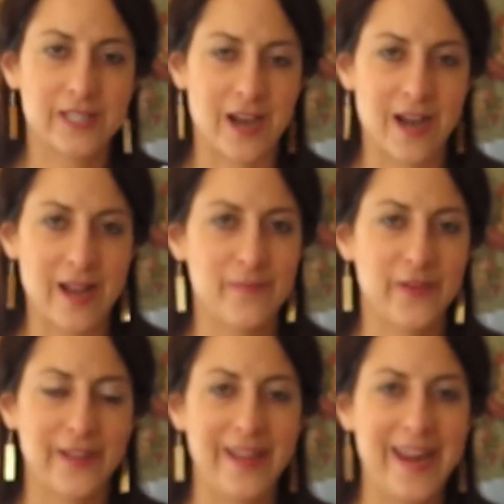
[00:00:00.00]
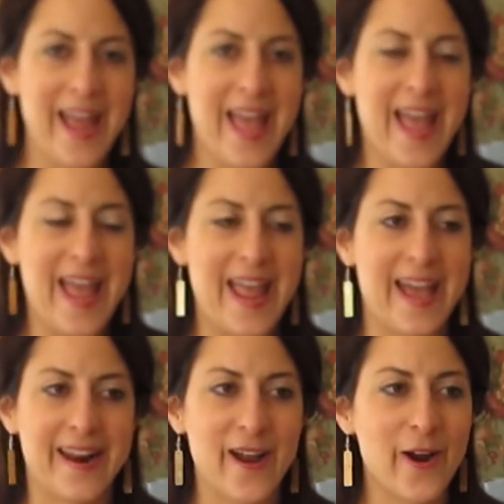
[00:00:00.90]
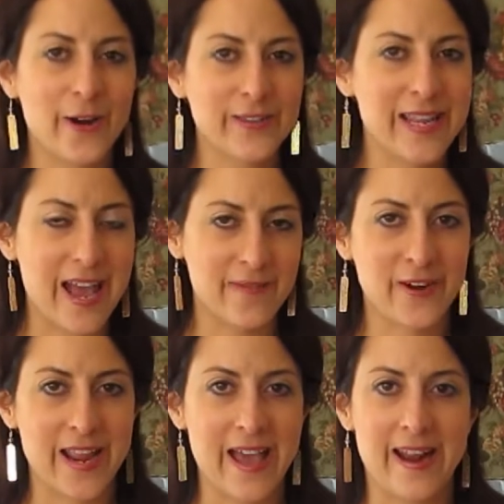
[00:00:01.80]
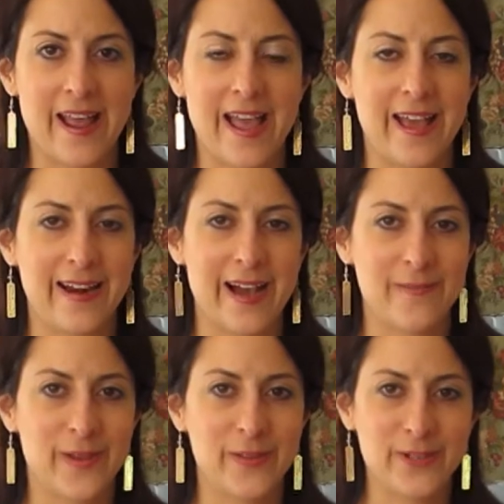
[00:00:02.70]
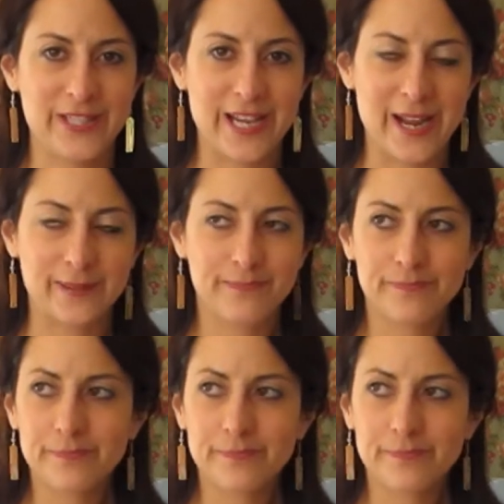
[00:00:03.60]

time, really. And I hardly ever get it. And on Mother's Day,